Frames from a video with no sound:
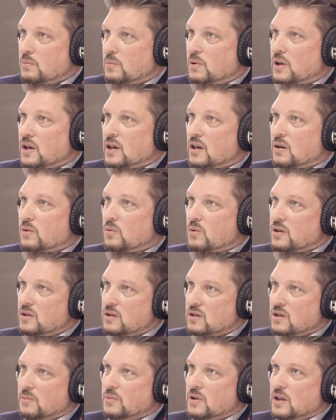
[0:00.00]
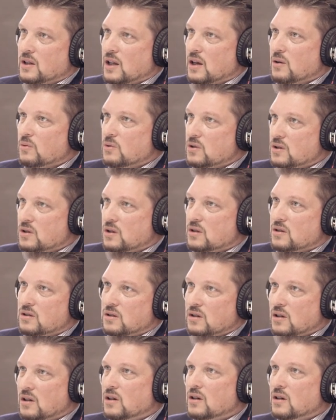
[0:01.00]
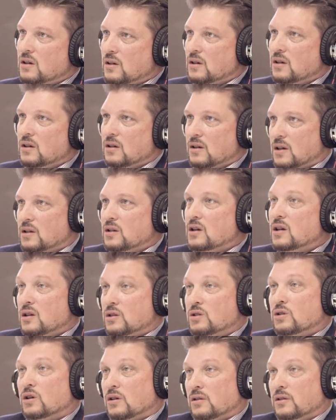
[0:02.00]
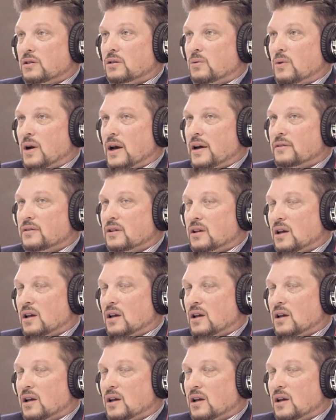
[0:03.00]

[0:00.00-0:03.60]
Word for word: but it was something that was just, it, it took a little while.